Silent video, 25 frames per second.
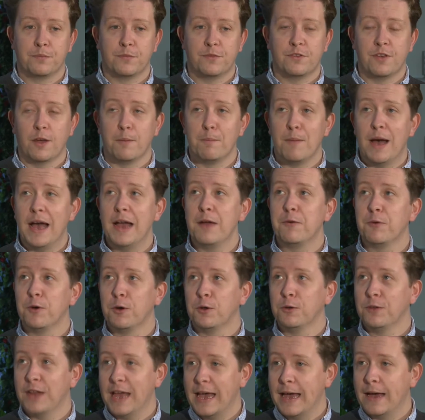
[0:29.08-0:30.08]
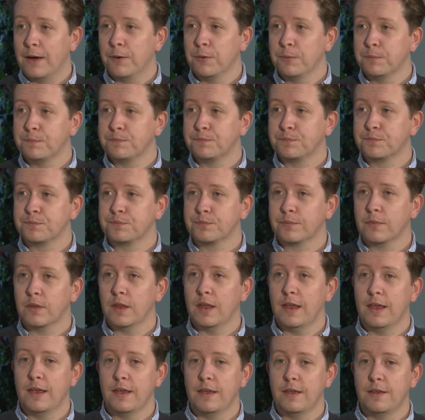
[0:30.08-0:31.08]
So my role now
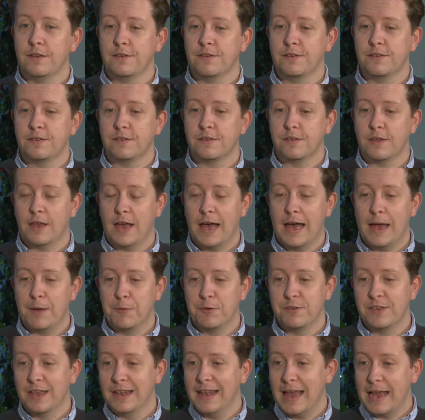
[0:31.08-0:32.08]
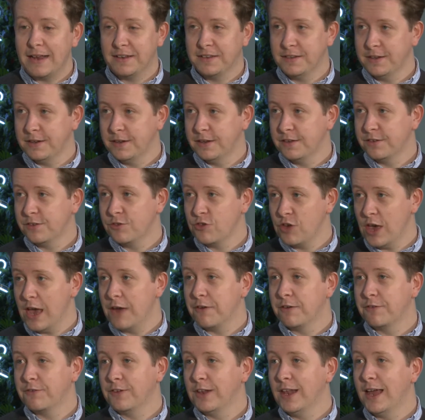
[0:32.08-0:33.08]
is I was elected as
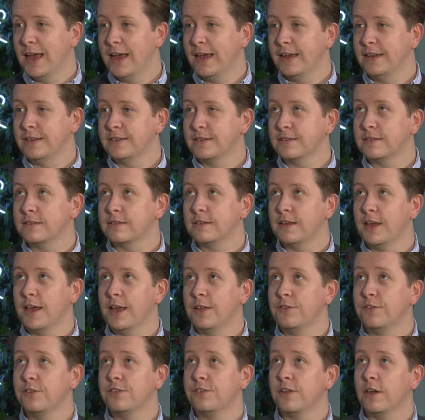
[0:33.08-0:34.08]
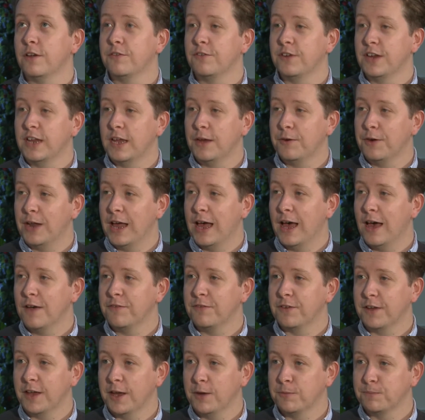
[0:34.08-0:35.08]
chair of GLIDE just over a year and a
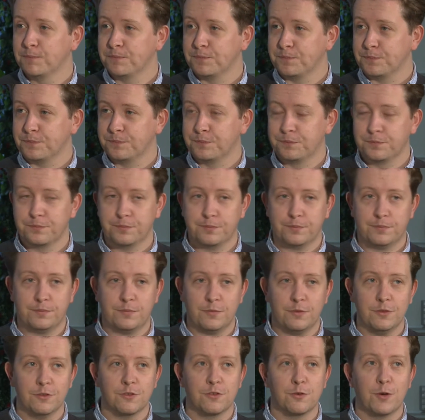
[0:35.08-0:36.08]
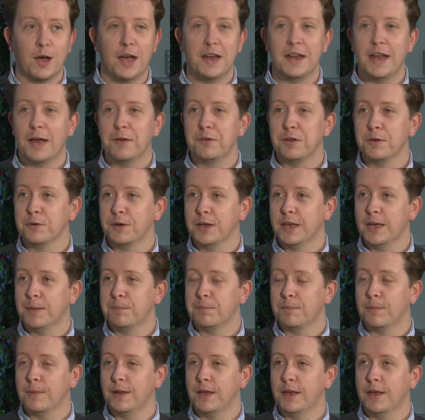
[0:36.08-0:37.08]
half ago. So I now do a
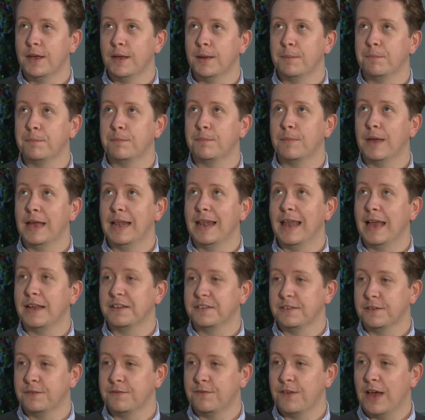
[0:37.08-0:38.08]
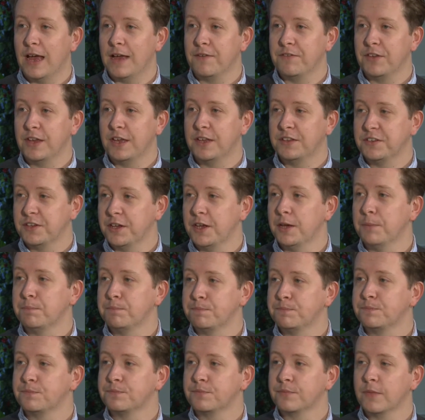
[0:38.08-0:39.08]
elected 5-year term
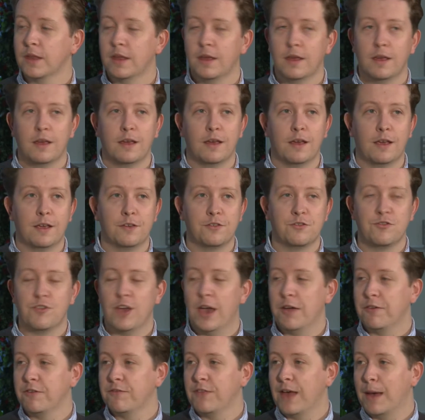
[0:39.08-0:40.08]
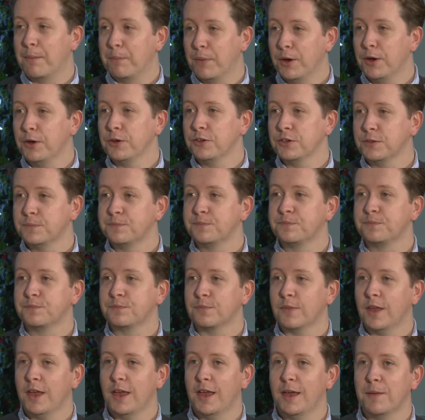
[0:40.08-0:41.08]
as chair of that board.
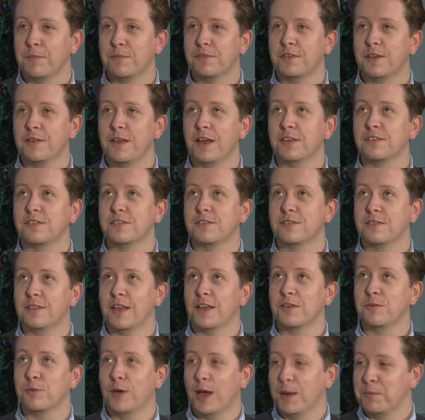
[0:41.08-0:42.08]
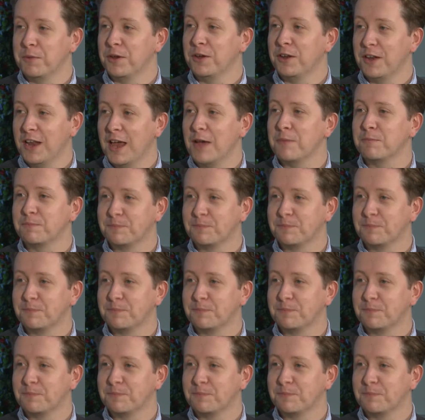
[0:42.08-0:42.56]
So that's what I'm doing now.